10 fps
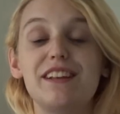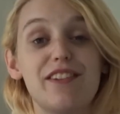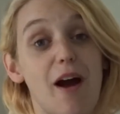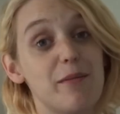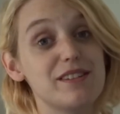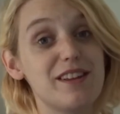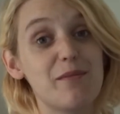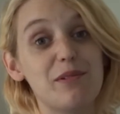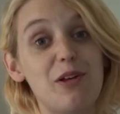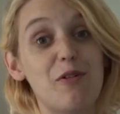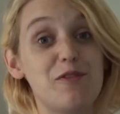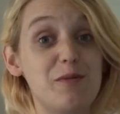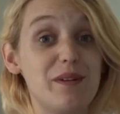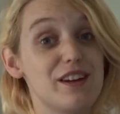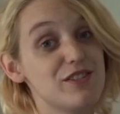leave comments down below if
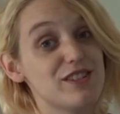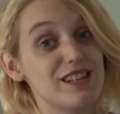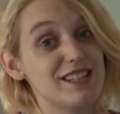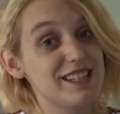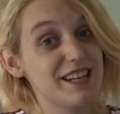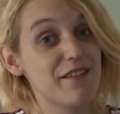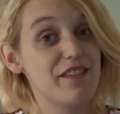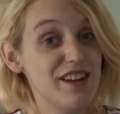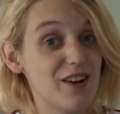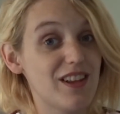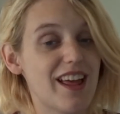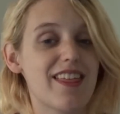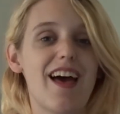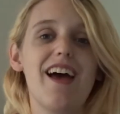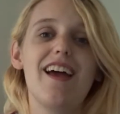you'd be interested in seeing a video like
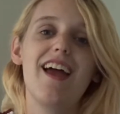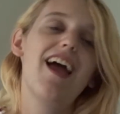that.